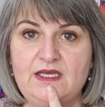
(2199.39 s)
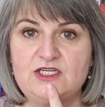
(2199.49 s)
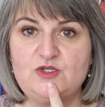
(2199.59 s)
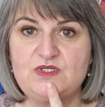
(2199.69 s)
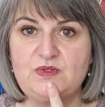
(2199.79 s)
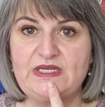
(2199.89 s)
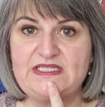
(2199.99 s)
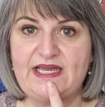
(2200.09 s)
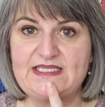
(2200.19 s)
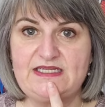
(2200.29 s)
She was doing a
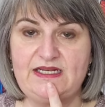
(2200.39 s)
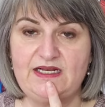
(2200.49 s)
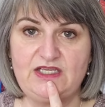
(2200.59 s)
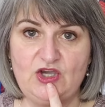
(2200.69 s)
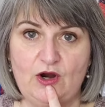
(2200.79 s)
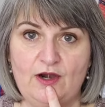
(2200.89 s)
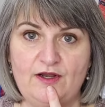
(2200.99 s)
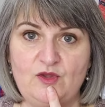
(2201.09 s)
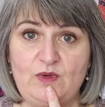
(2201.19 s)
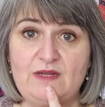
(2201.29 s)
test knit and a yarn
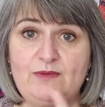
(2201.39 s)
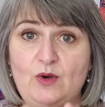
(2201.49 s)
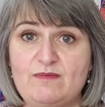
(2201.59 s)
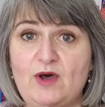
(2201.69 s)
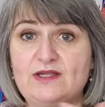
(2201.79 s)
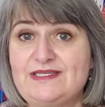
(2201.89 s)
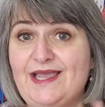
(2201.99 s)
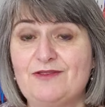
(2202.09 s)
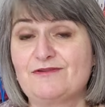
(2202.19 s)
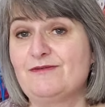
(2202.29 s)
that we had both bought
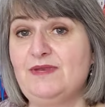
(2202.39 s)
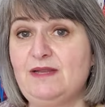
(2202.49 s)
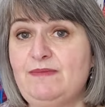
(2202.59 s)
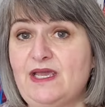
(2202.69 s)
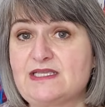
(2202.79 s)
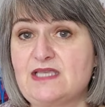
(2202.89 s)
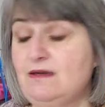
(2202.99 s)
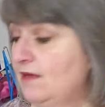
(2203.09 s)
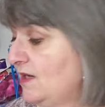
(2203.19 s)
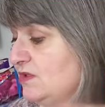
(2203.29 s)
together from Knit Picks
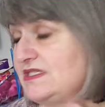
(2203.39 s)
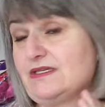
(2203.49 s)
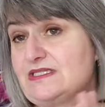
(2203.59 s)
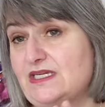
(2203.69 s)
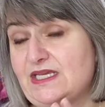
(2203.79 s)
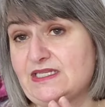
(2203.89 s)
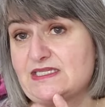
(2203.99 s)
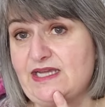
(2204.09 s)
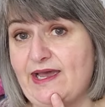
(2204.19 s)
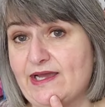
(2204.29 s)
and mine was still sitting in
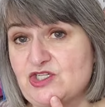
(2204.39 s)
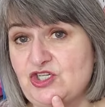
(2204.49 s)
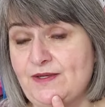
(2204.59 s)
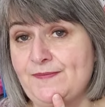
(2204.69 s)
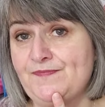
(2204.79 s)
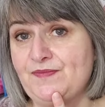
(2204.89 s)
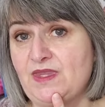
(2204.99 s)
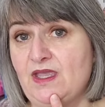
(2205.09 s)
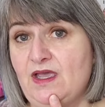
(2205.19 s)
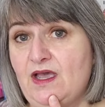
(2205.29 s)
stash
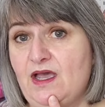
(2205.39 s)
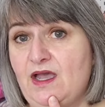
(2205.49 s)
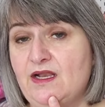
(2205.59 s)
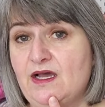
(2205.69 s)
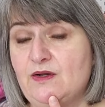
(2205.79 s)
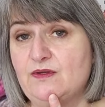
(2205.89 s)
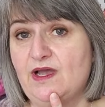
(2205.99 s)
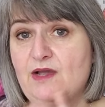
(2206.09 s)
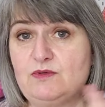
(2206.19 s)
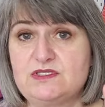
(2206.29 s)
and I,
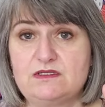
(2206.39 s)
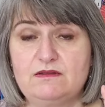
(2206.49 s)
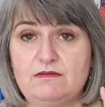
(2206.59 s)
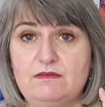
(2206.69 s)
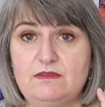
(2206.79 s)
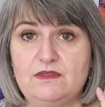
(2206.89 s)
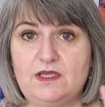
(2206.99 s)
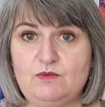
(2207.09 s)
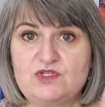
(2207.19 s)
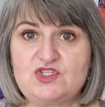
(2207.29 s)
I was,
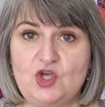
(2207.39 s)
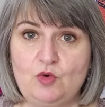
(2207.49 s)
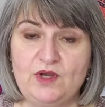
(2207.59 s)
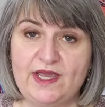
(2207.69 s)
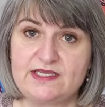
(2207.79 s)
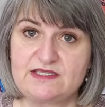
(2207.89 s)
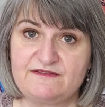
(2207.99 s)
it was so nice.